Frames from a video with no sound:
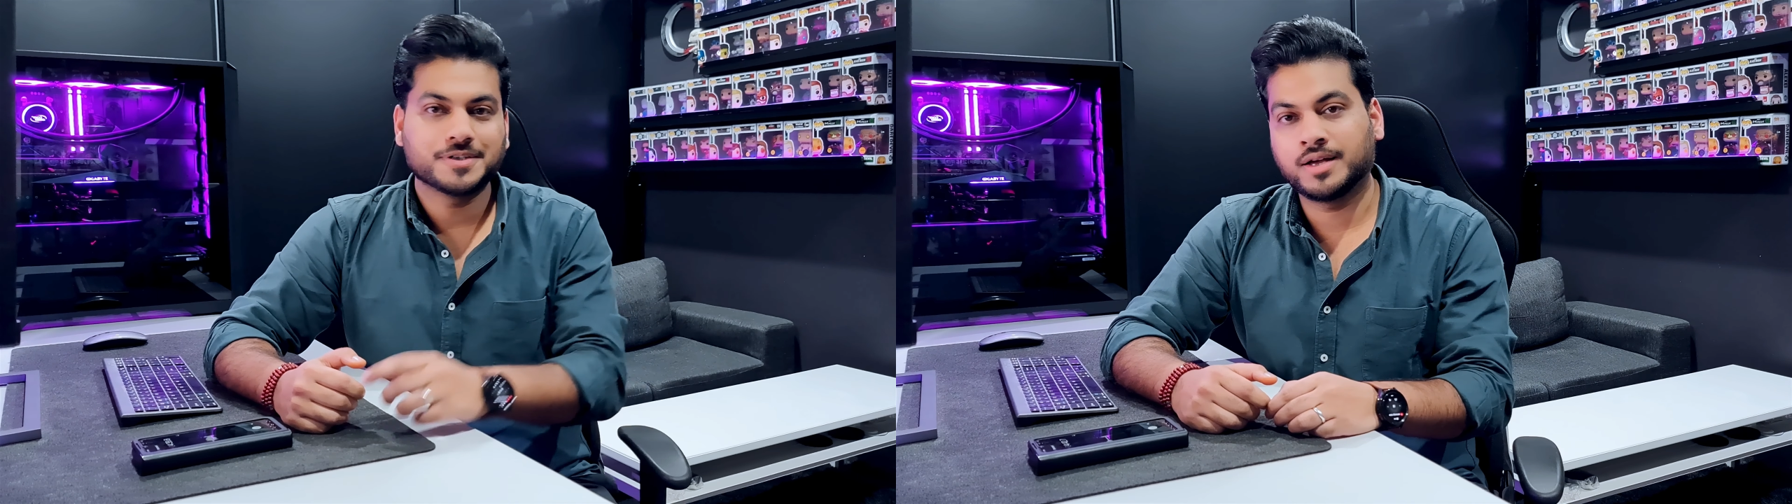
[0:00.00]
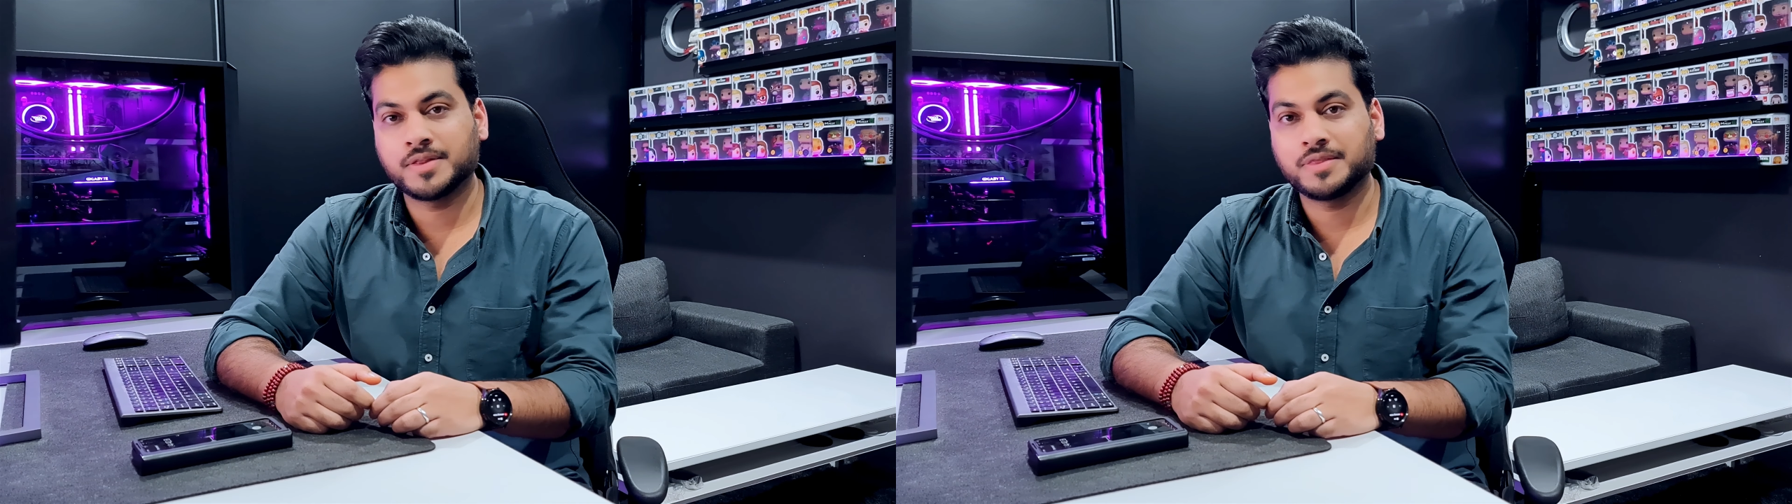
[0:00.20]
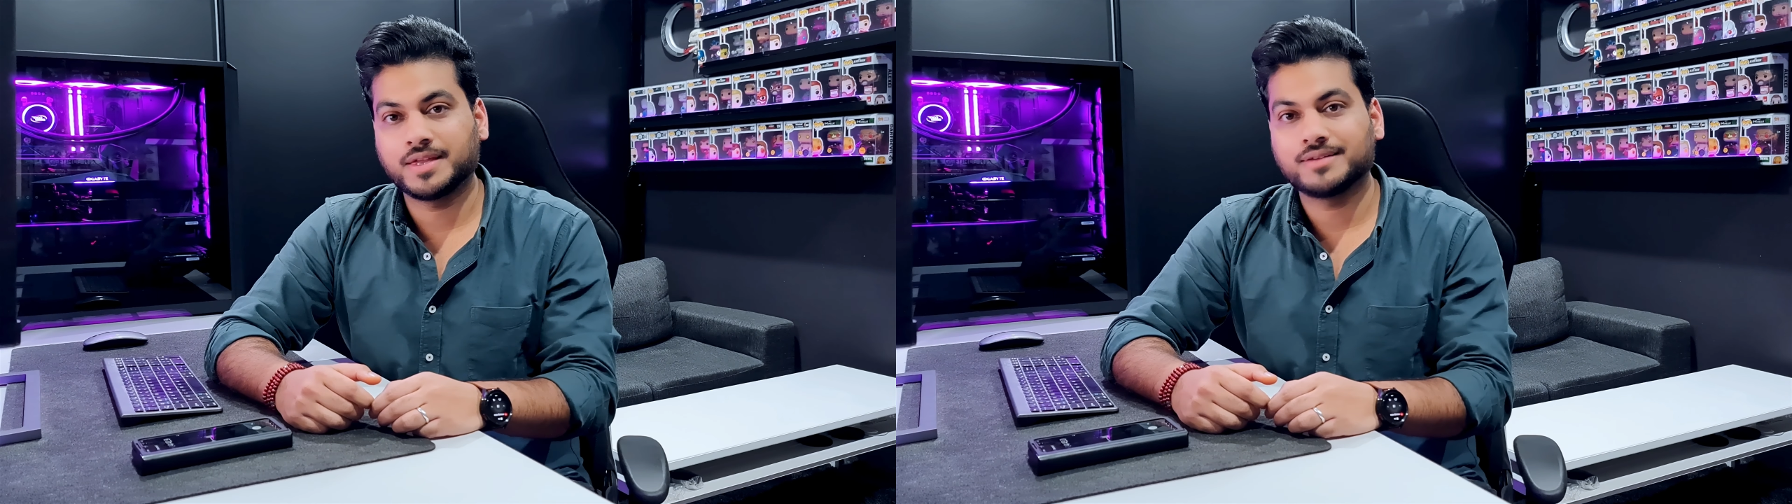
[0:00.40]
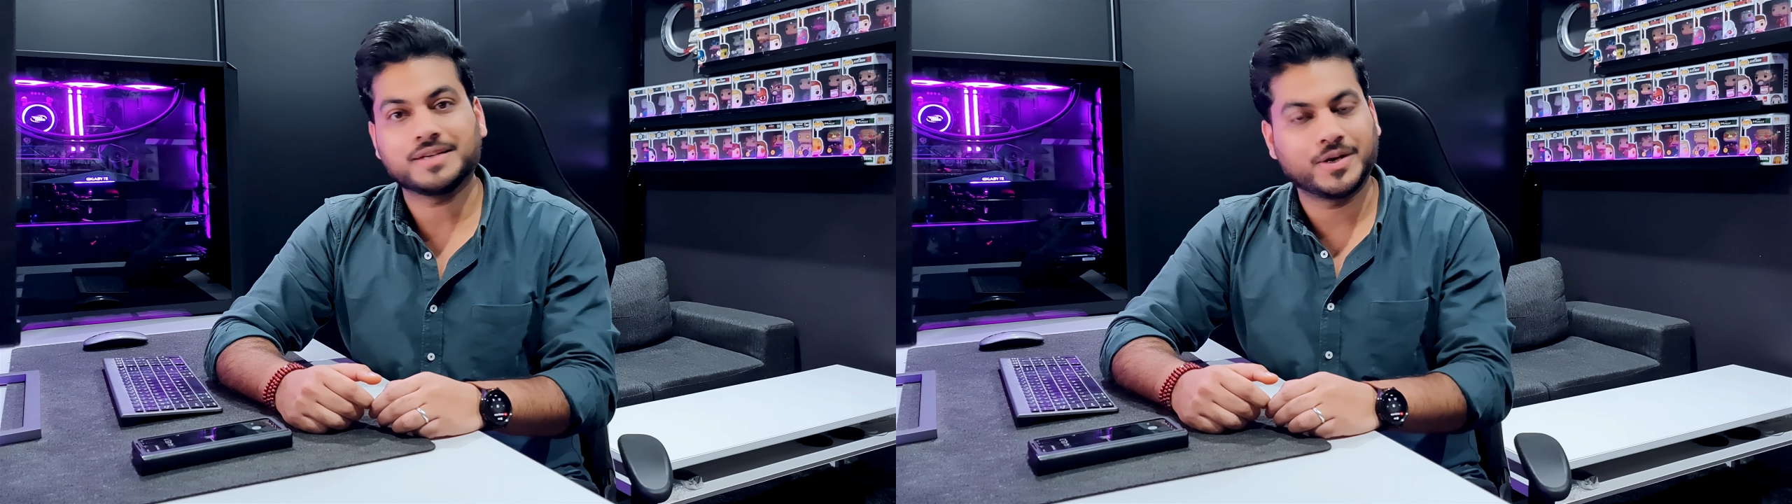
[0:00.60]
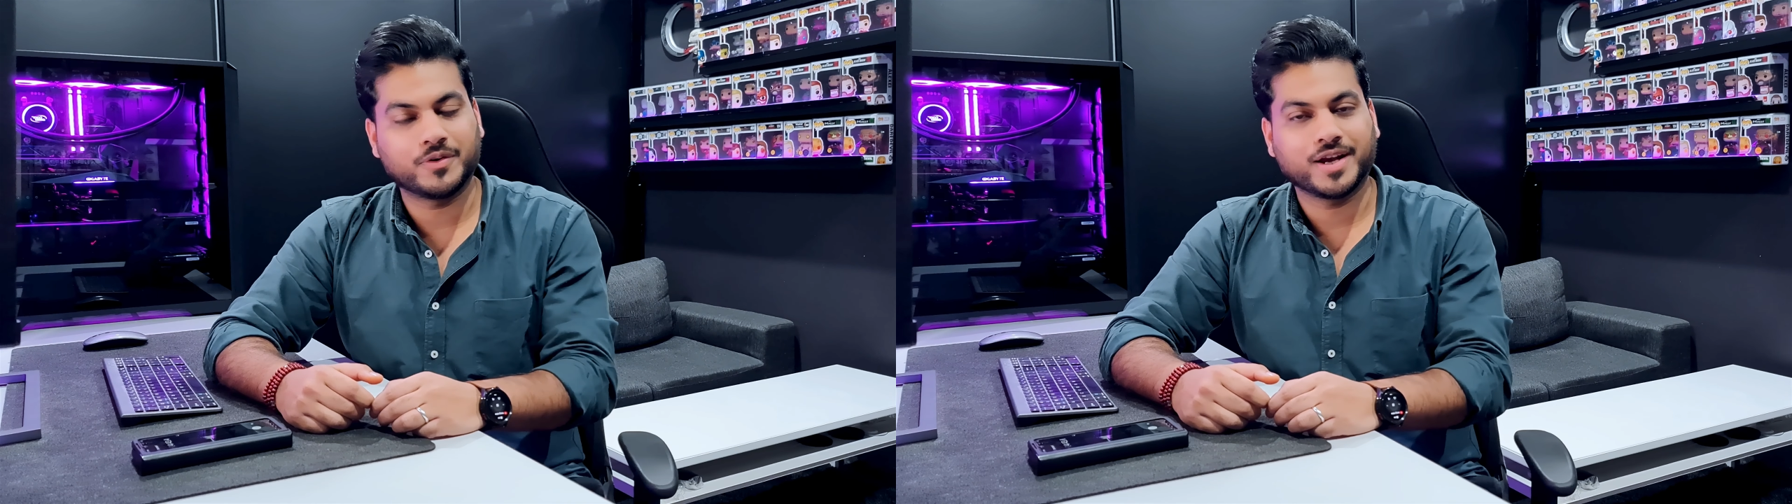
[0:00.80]
Other than that,
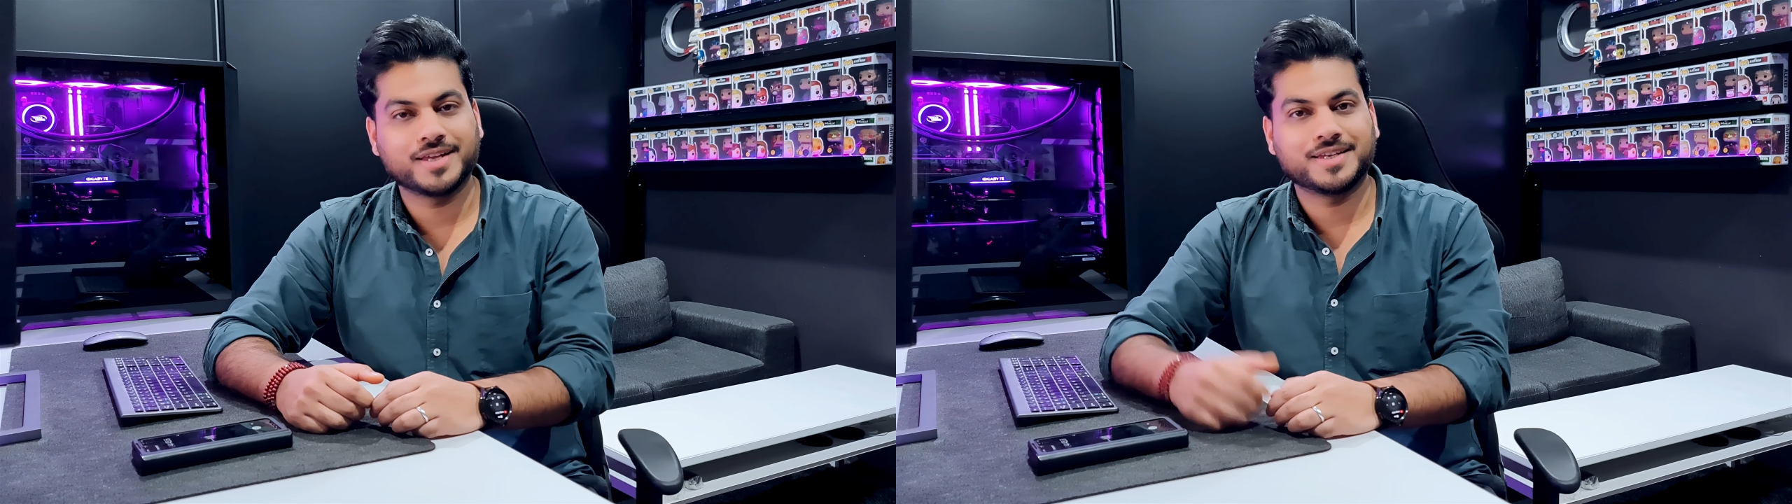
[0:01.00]
have a great